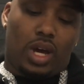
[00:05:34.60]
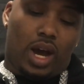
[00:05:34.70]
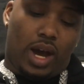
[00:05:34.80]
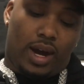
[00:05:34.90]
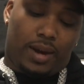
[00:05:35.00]

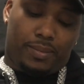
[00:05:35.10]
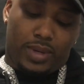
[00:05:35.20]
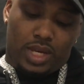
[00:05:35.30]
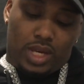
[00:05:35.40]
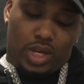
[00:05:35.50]

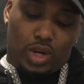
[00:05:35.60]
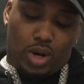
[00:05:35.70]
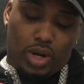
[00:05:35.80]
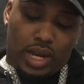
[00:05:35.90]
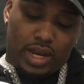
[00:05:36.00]

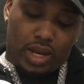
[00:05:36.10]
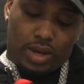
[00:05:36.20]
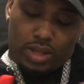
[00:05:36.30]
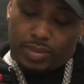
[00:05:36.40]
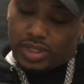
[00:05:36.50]

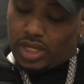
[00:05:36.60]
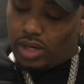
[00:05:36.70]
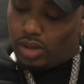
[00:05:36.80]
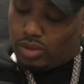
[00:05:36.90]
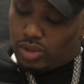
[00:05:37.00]
The
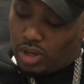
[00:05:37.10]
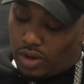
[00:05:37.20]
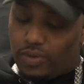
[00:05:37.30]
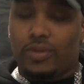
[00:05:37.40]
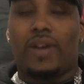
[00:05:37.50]
materials,
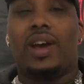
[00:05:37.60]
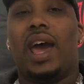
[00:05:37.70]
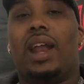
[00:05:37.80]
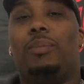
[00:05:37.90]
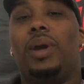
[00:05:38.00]
if you've never
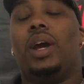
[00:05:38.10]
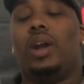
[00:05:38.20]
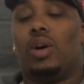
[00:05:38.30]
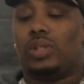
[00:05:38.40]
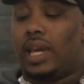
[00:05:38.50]
had a pair of
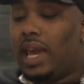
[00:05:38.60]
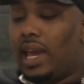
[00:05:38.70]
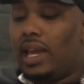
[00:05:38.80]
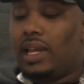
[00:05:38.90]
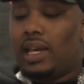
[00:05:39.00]
those in
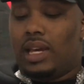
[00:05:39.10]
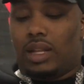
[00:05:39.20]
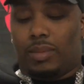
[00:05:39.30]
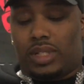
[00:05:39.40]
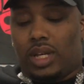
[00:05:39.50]
hand,
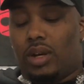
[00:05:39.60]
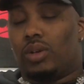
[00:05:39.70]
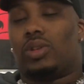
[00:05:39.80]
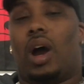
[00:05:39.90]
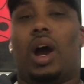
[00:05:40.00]
the
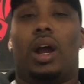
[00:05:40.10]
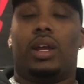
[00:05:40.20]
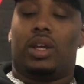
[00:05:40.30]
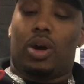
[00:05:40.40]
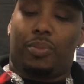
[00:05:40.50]
materials
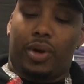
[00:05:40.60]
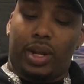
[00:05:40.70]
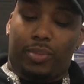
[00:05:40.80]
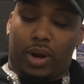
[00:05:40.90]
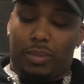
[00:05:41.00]
are,
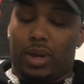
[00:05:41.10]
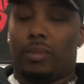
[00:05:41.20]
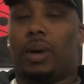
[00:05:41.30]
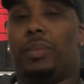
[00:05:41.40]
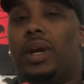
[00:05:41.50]
pretty
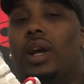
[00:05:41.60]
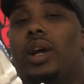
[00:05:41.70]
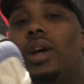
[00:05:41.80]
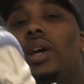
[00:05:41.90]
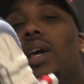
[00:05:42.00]
premium up in
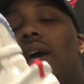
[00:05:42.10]
here.